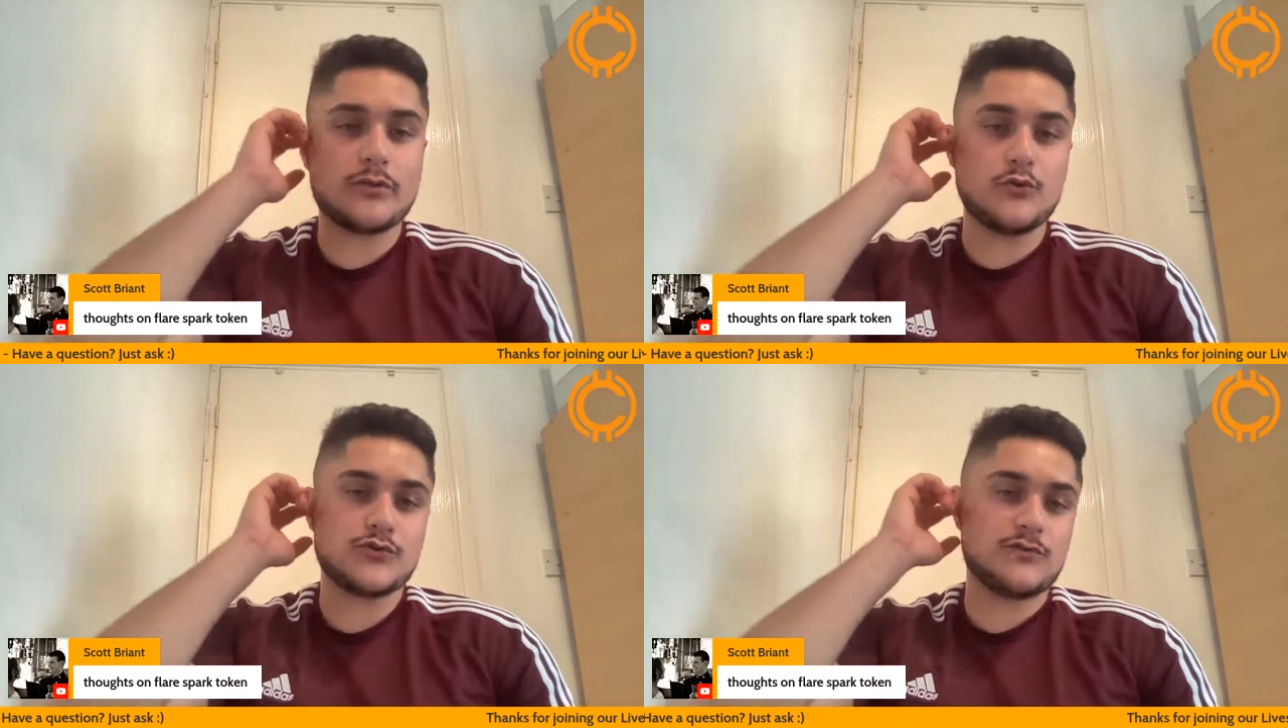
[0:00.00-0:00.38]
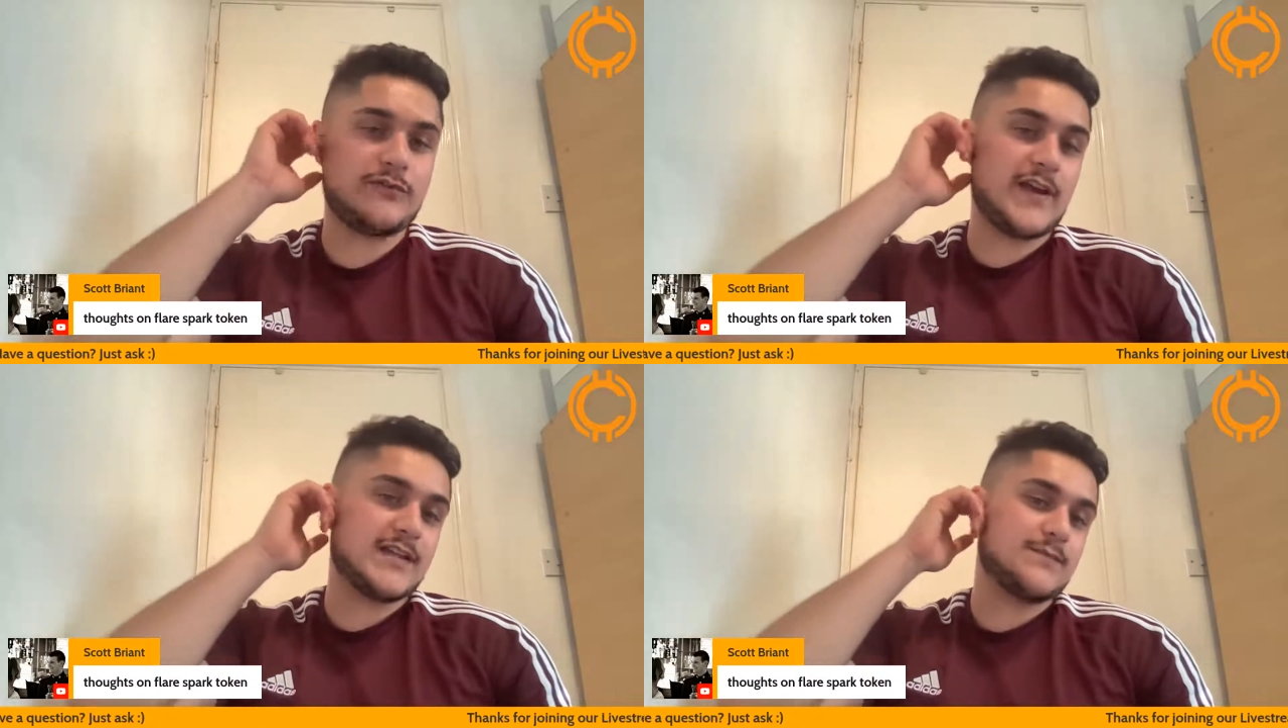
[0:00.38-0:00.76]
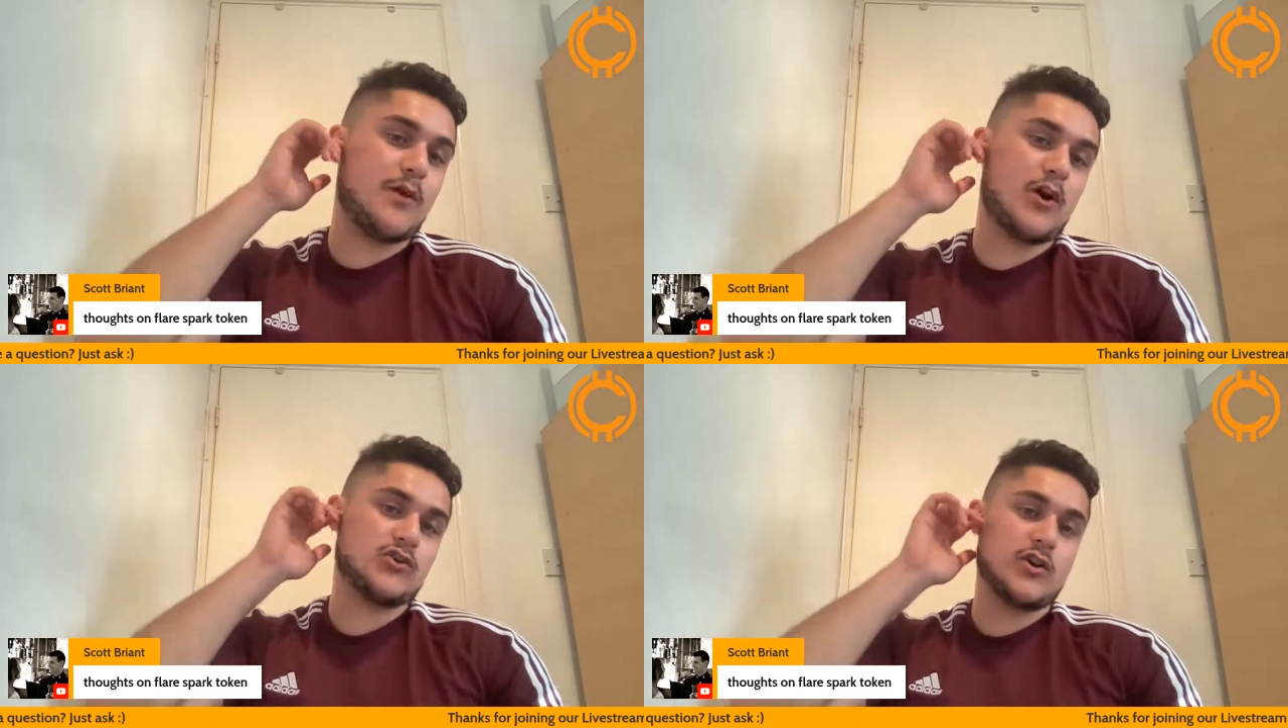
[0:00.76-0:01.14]
thoughts on Flare
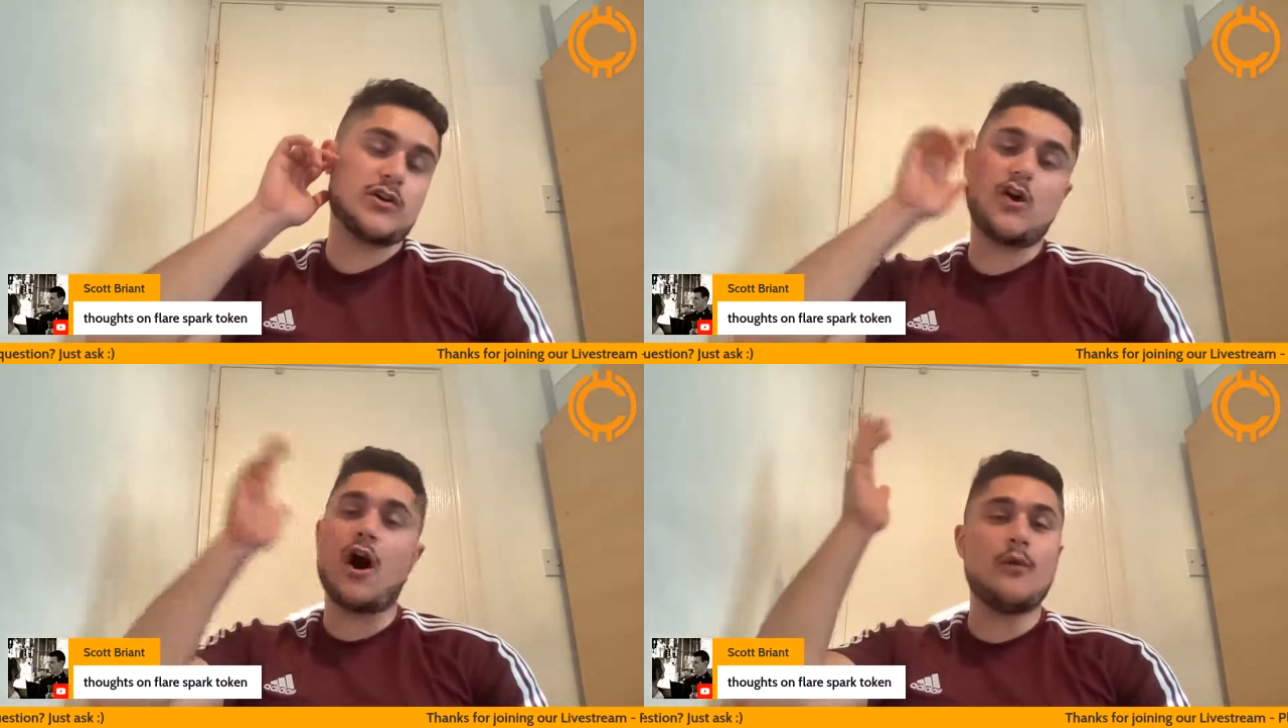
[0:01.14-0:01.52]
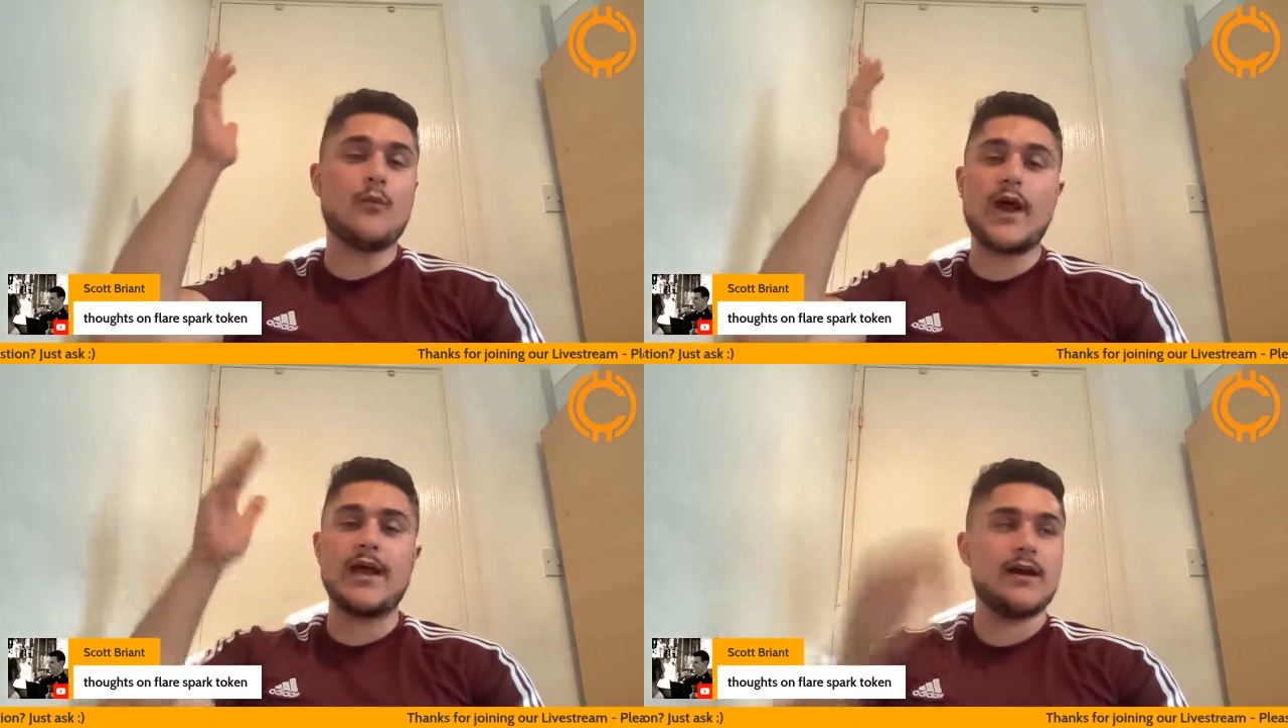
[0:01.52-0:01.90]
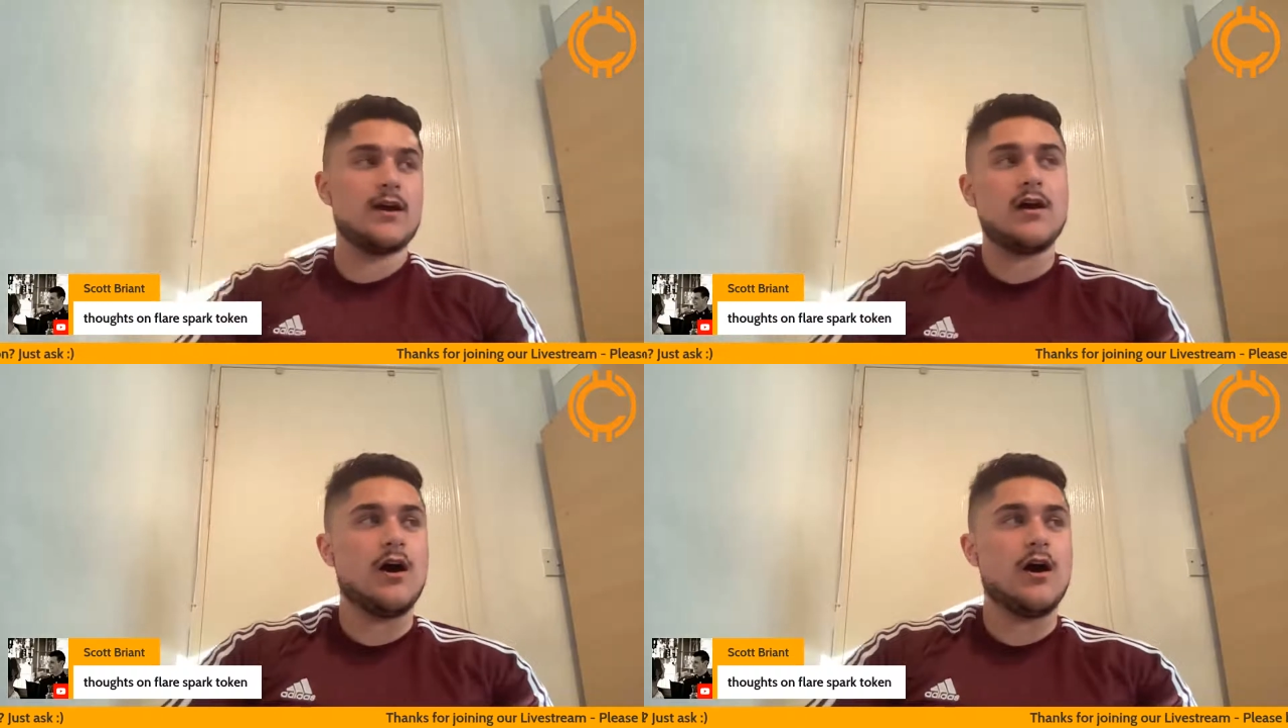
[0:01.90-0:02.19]
Spark token? Can't wait.